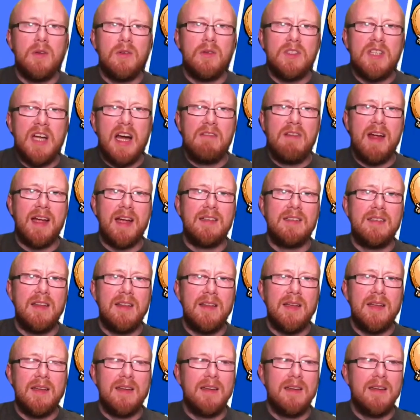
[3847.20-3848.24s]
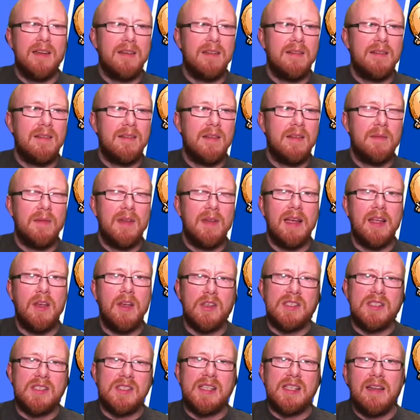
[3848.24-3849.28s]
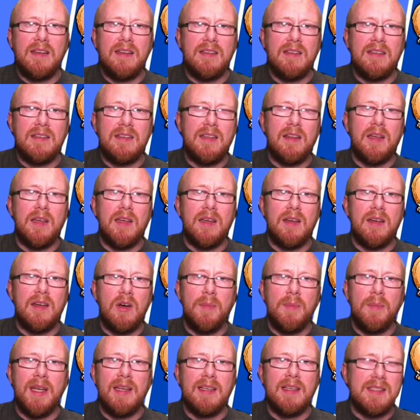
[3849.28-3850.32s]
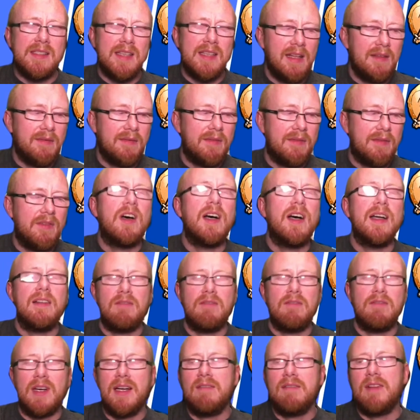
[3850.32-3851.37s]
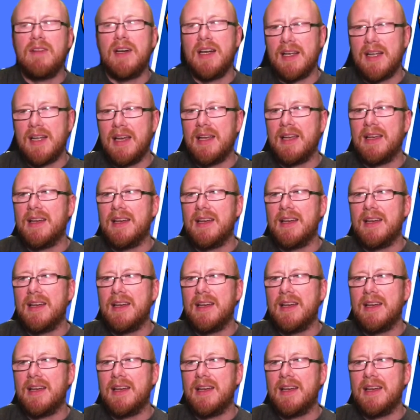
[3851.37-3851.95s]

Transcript: direct to the like you're selling it to yeah. company yourself, right? Yeah. Right, right. I get you.